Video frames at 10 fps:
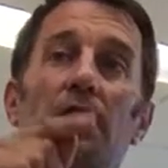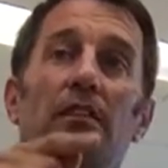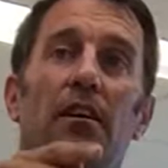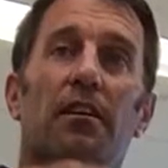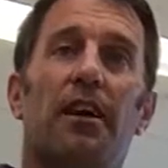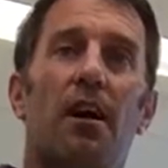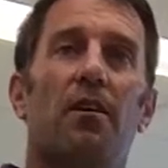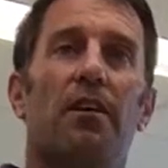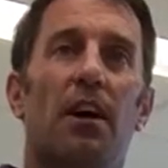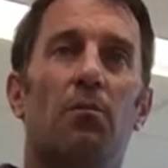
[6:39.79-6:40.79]
yell it
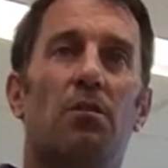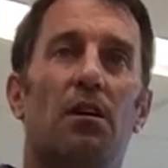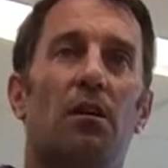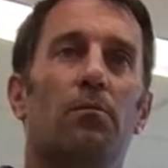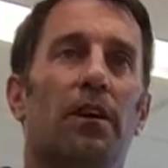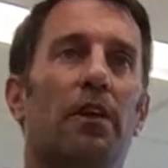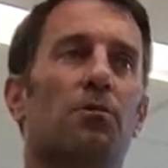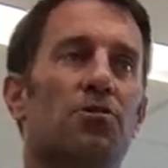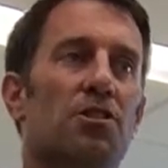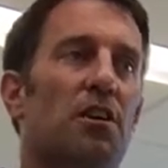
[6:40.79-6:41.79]
out, and I will come and I
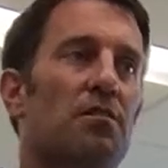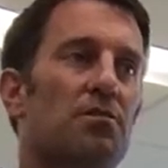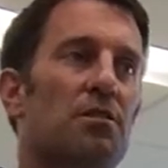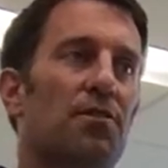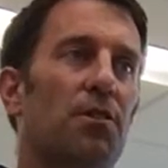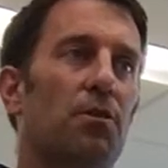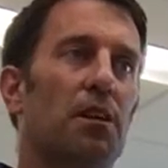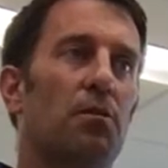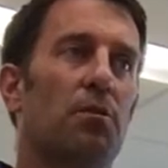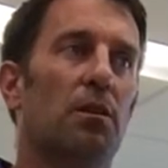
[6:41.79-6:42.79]
will check to see if you're at
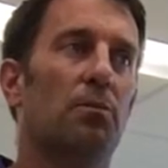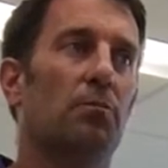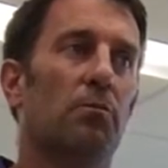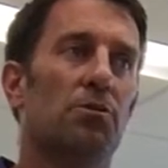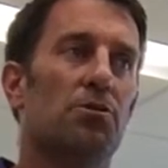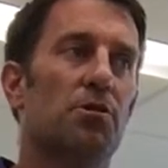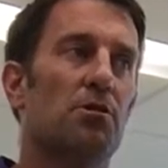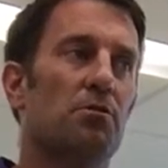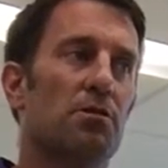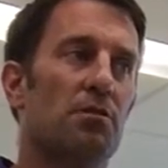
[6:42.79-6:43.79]
equilibrium, and we'll
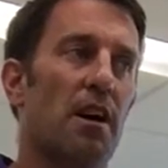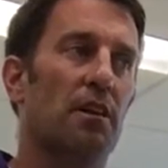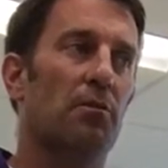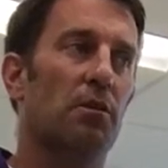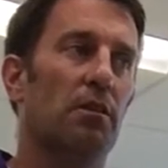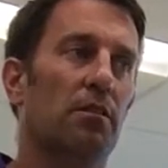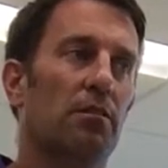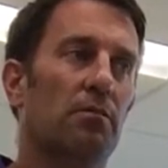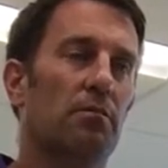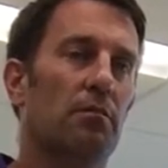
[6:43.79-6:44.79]
show you exactly what it
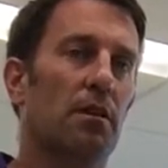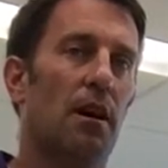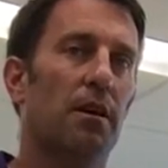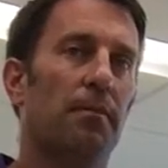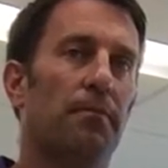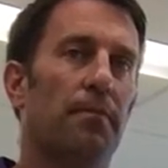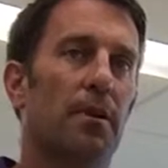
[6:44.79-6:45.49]
is. Got it?